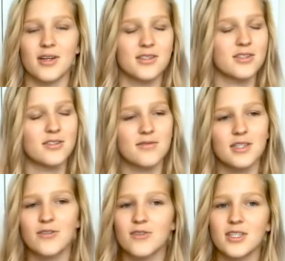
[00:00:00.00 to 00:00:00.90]
It's a
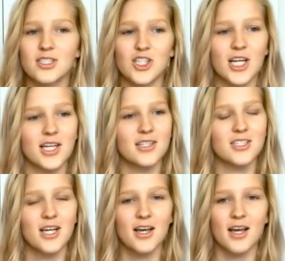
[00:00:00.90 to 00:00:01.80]
different
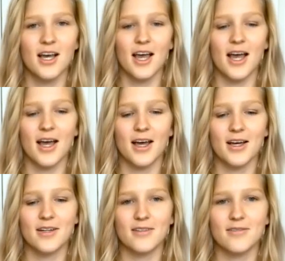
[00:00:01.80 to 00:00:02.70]
change,
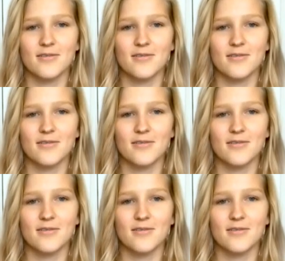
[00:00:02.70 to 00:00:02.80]
and